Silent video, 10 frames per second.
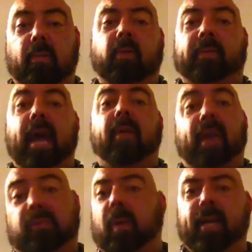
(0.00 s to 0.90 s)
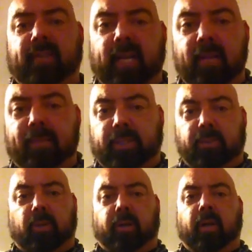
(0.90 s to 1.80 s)
Well, now that's why he's got Olympic
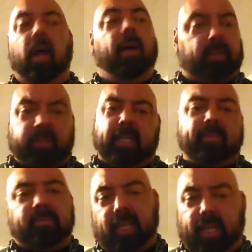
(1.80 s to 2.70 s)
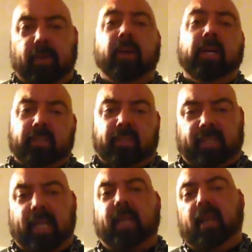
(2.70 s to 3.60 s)
shoes on, because it gives him the heel to
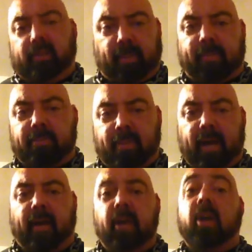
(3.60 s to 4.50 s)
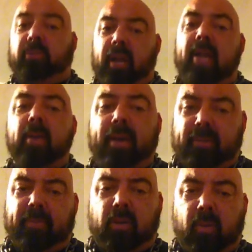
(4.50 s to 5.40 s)
sit, blah, blah, blah. So now you have
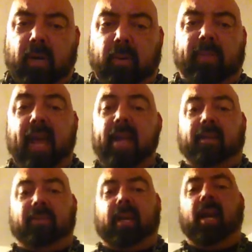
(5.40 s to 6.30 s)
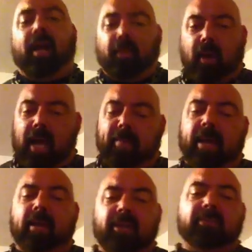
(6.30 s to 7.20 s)
something to work with. Now you can say, well, hey,
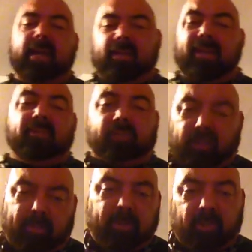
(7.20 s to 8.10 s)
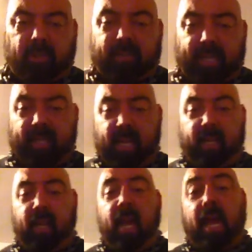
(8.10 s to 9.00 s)
man, let's make these adjustments on your
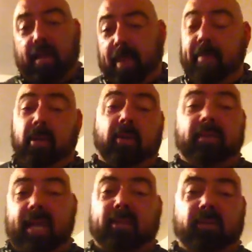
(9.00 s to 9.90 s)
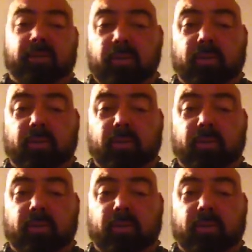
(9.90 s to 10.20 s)
technique, and maybe you can take those